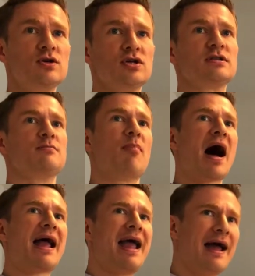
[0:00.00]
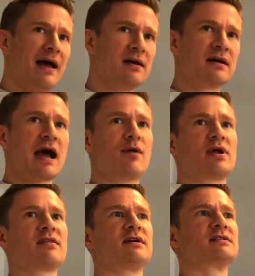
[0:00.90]
just by hand
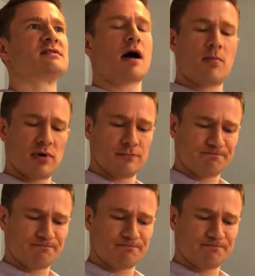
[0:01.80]
counting things up.